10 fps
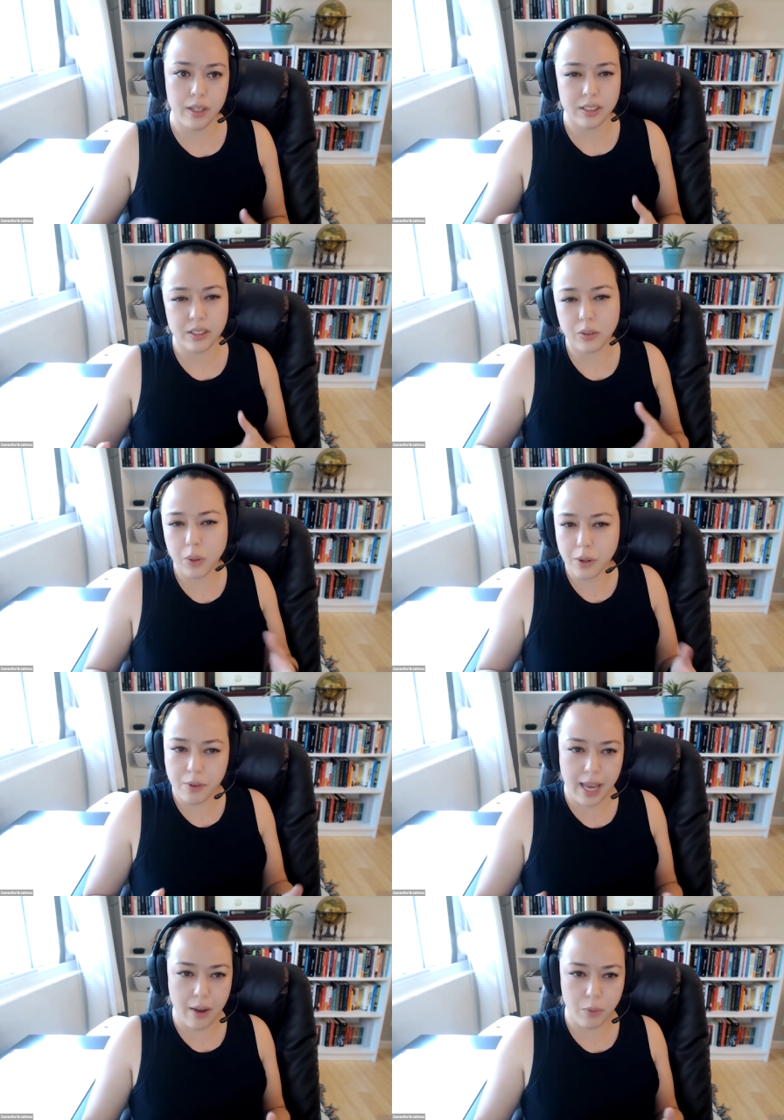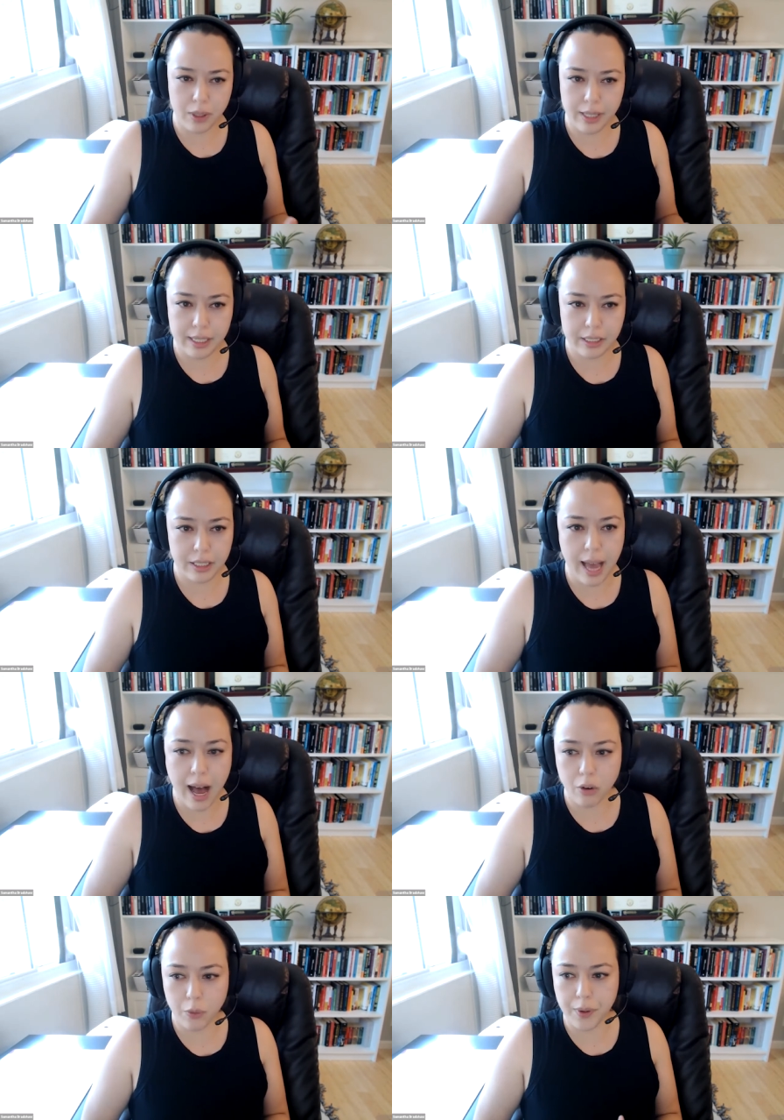sort of again related to the
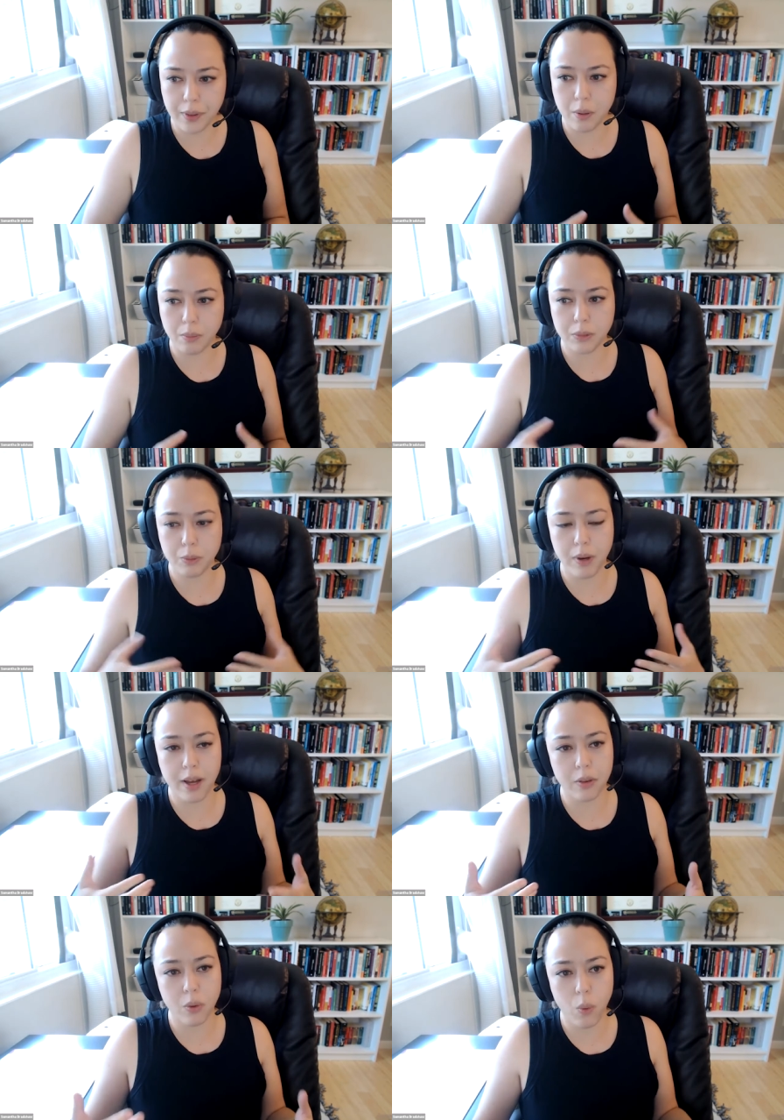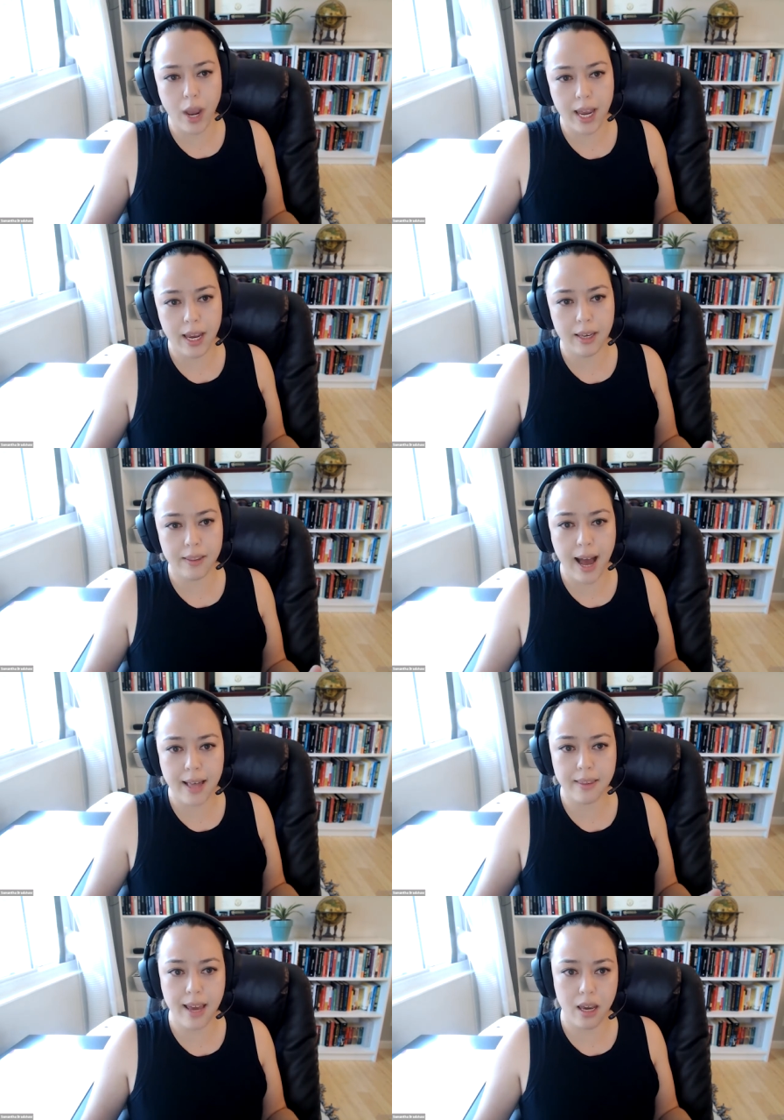algorithms, but the way
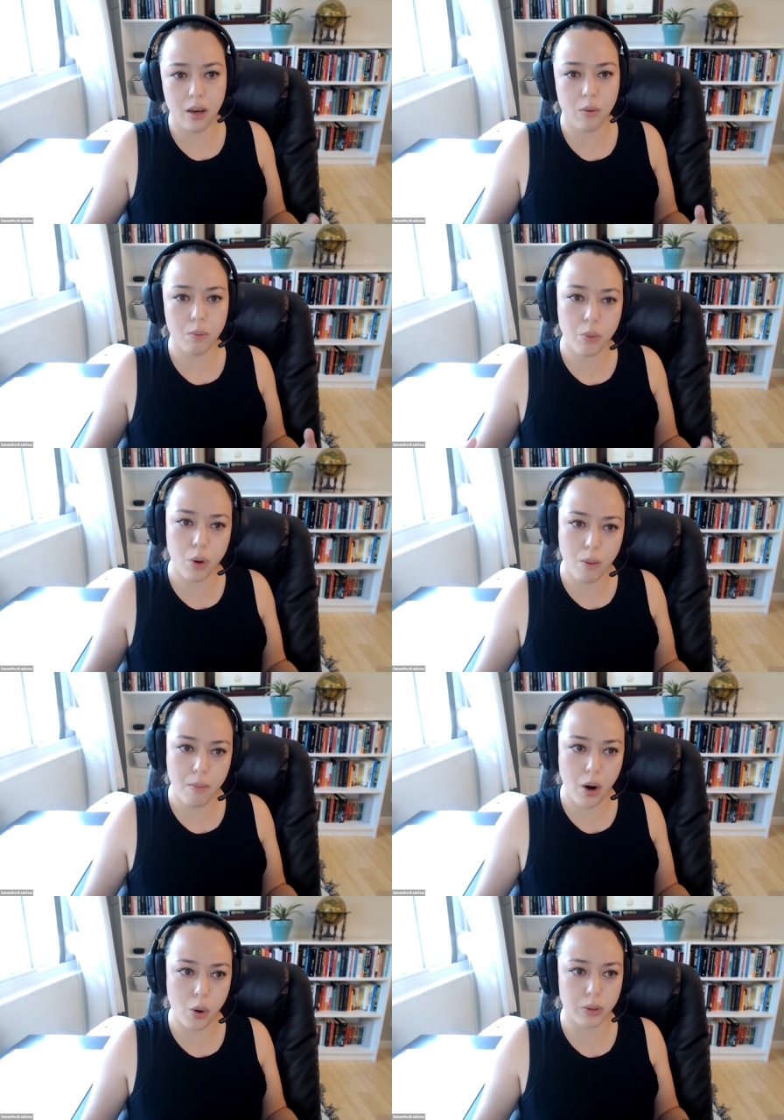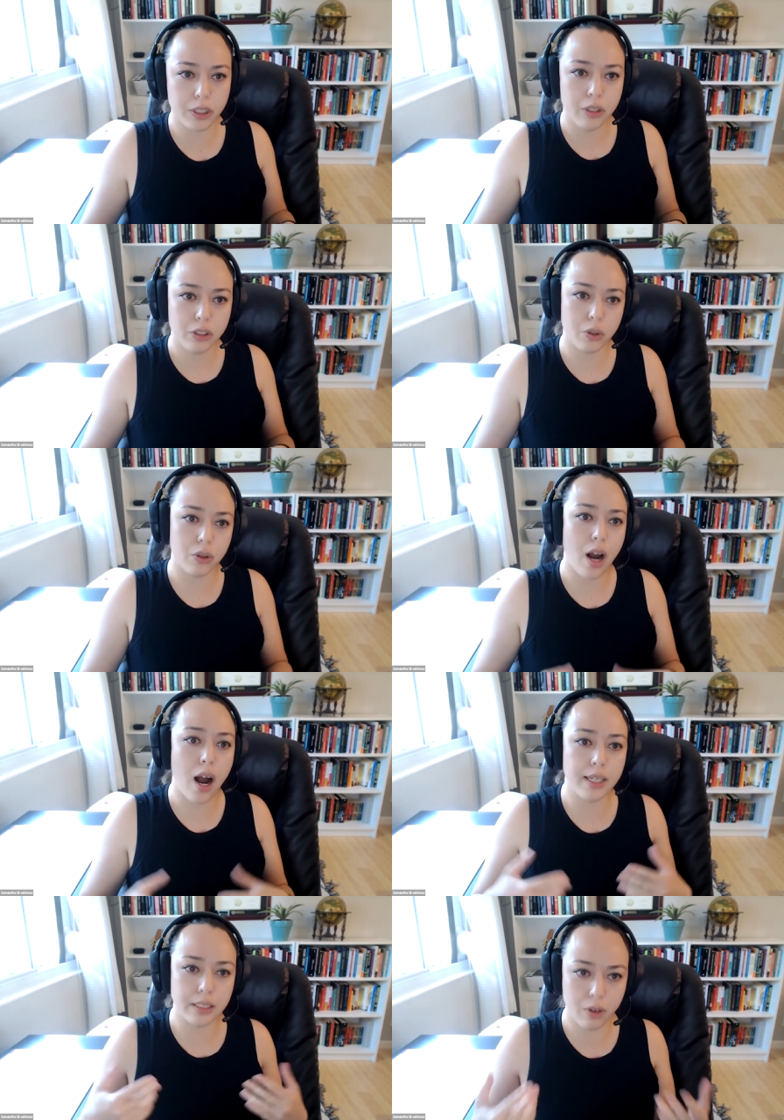that they promote certain
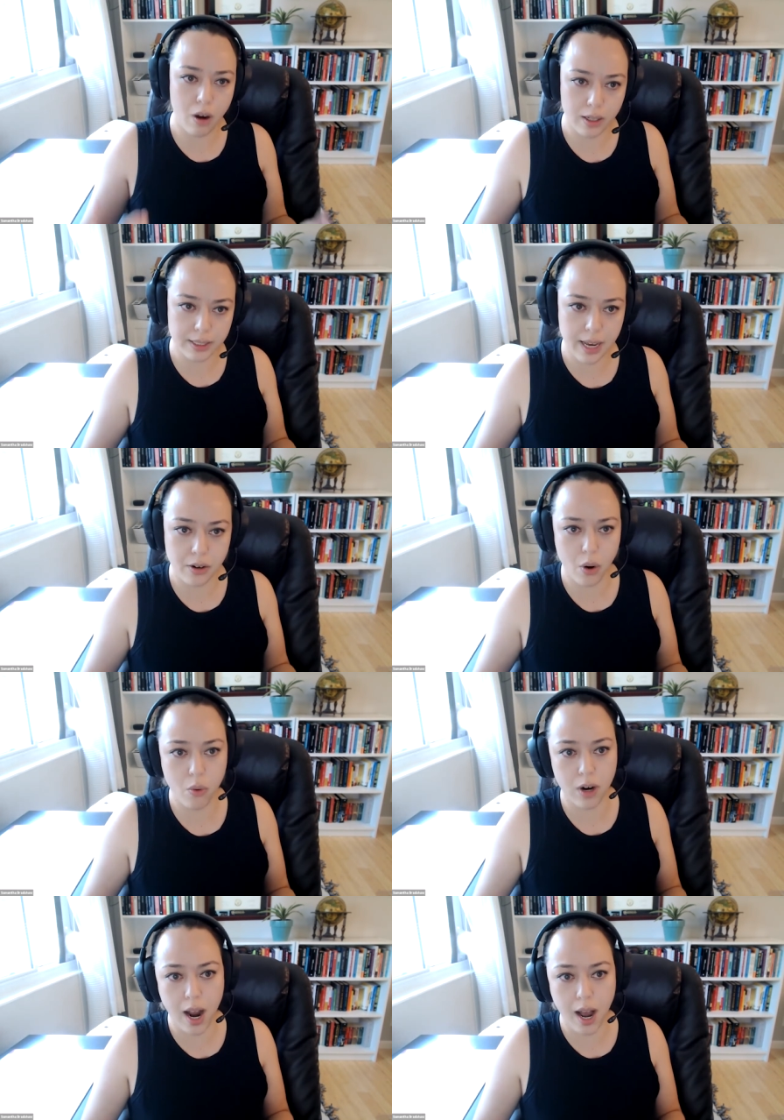kinds of content over